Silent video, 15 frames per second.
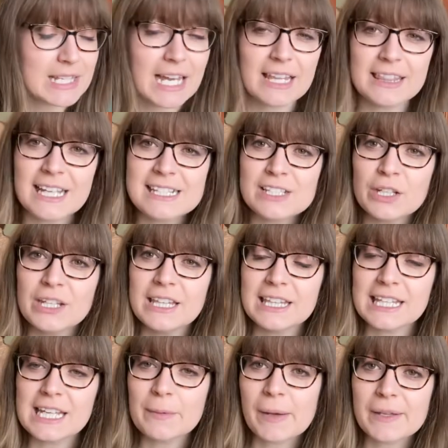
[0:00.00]
That's the only
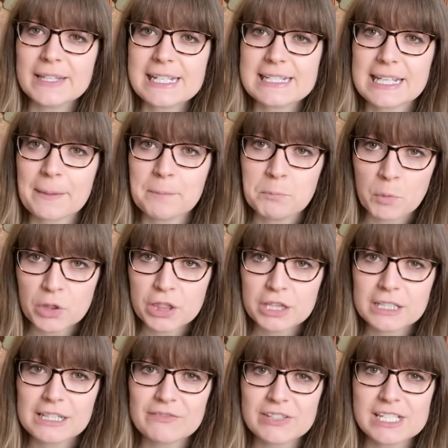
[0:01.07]
thing about these like
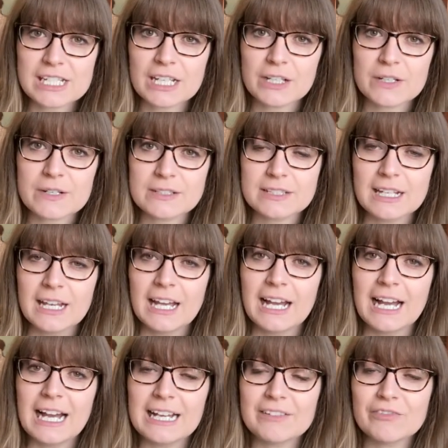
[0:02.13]
monthly videos.
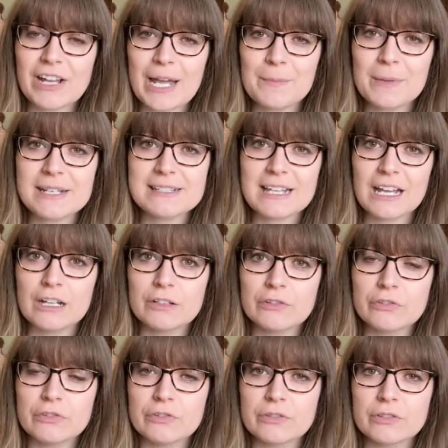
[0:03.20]
I find
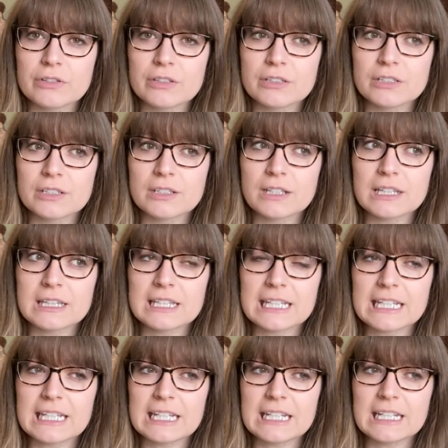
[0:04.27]
myself
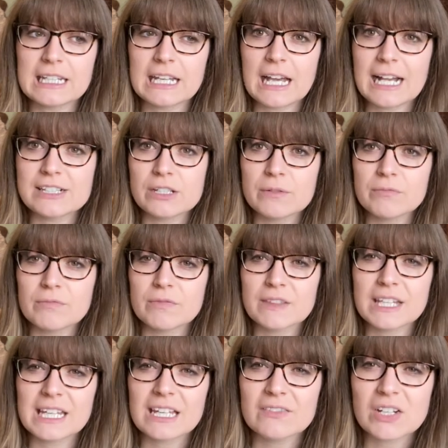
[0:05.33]
thinking, I don't
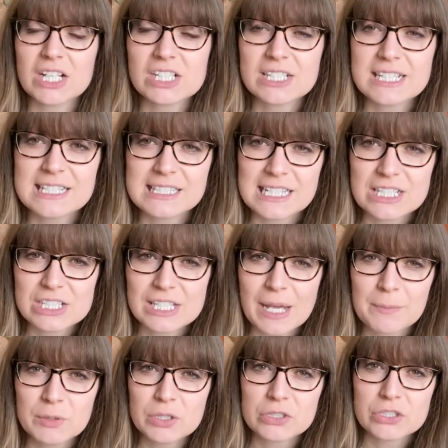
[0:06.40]
think I've actually stitched that
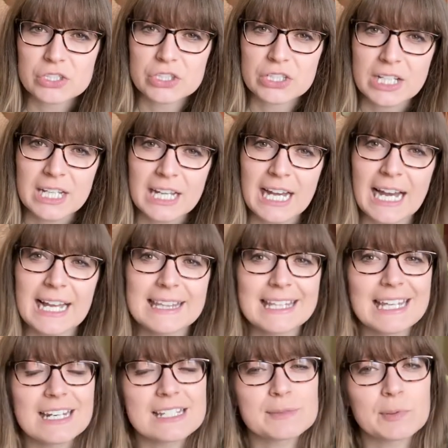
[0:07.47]
much. And
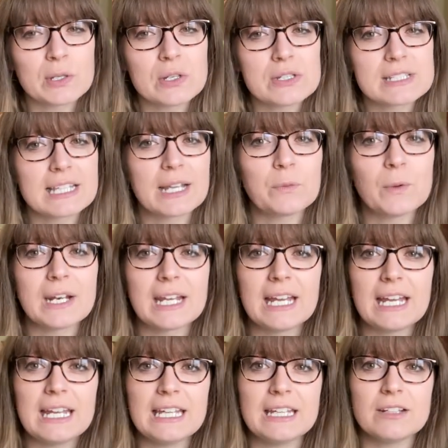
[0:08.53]
then I suppose like when
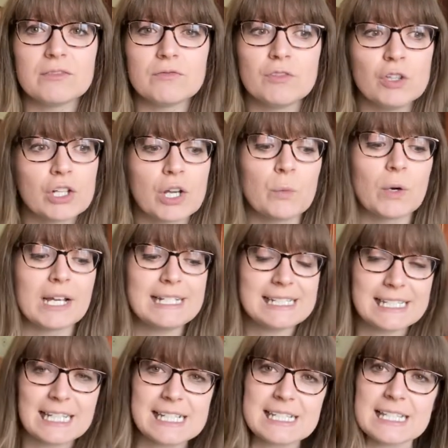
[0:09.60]
I look at what I did
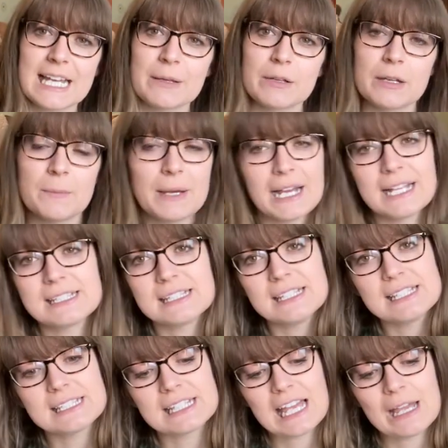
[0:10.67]
last time compared to
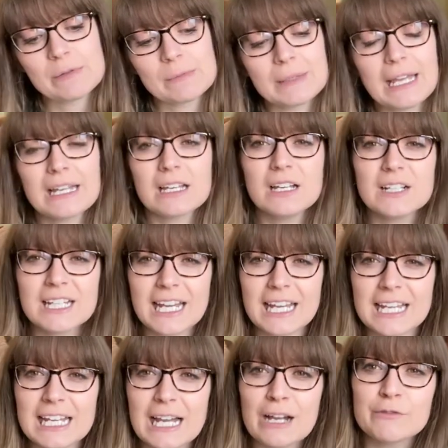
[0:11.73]
this time, I'm like,
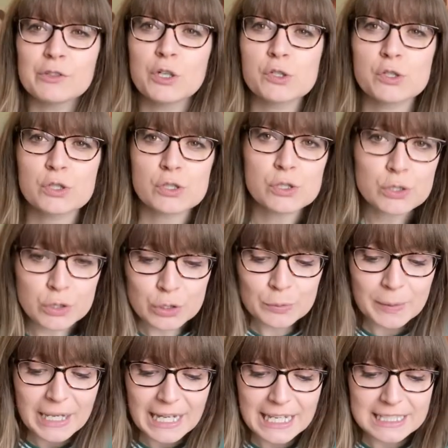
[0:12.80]
okay, I've not done too
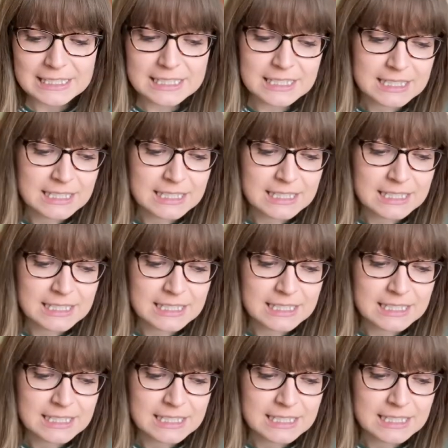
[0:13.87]
bad.